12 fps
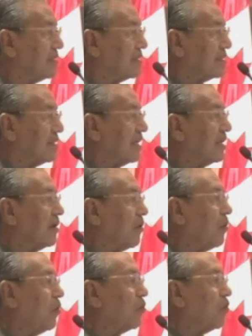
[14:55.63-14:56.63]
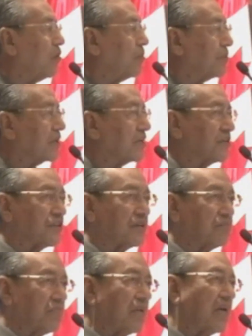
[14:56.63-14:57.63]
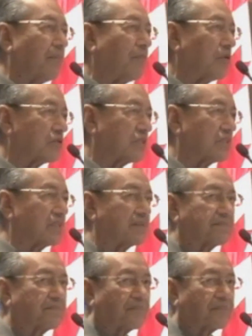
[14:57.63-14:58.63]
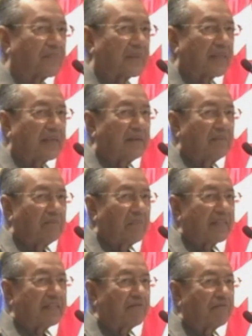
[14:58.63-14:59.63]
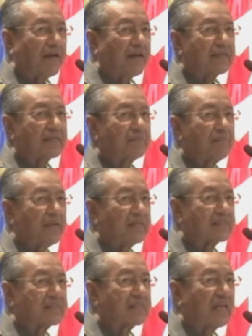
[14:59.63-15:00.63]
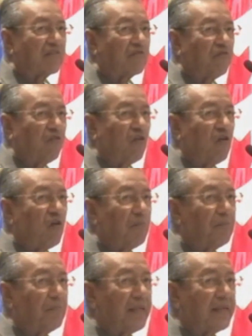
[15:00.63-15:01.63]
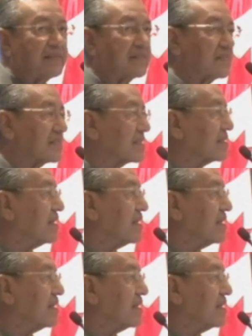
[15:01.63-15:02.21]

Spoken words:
that the whole operation be aborted. But the fact remains that 4 planes